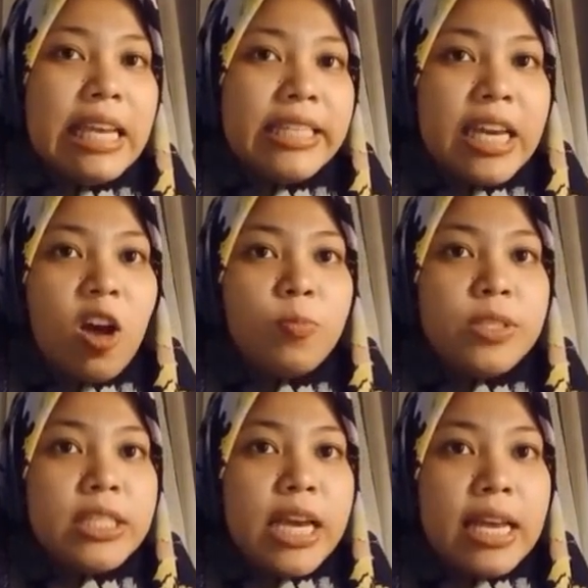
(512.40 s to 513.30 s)
teaching
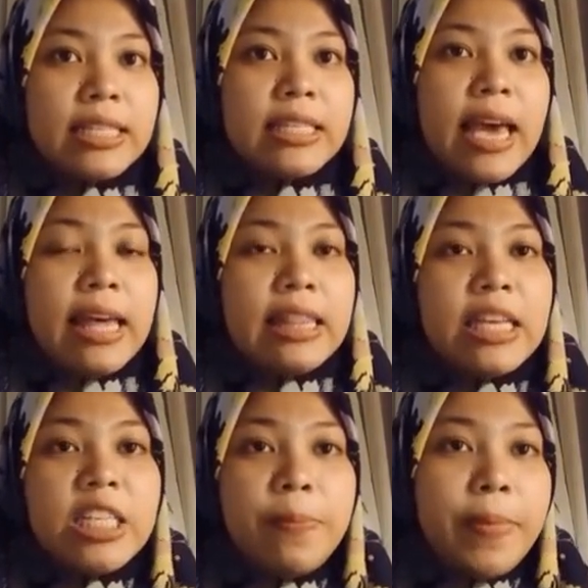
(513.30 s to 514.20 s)
objects
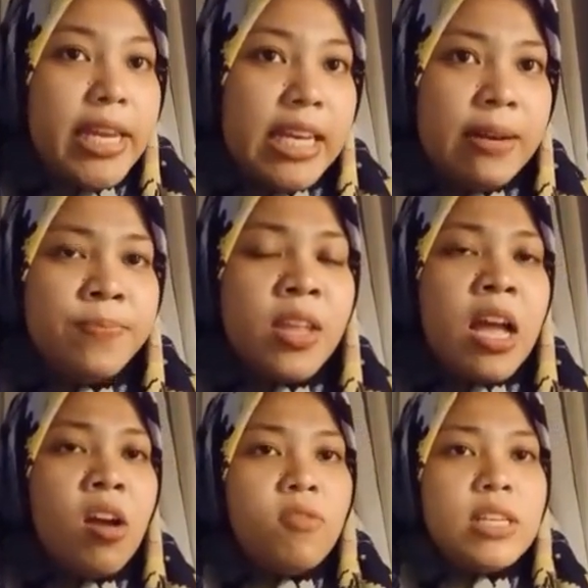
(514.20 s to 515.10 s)
and teaching media.
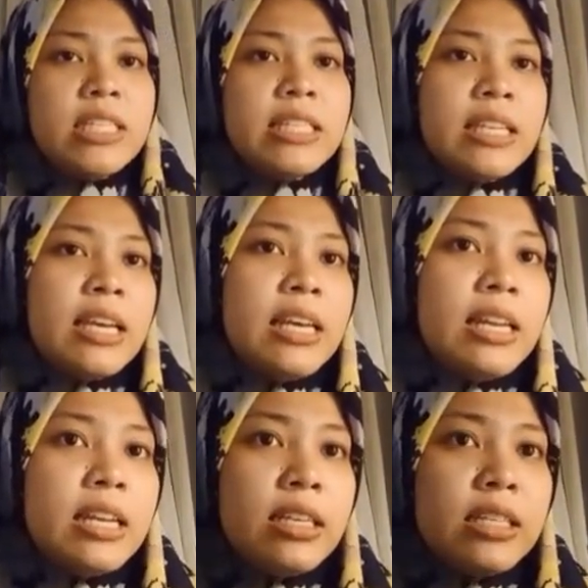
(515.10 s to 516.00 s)

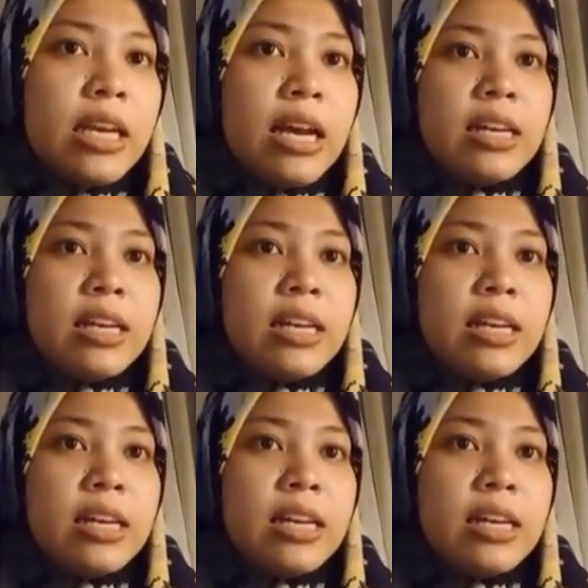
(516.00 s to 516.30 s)
Recent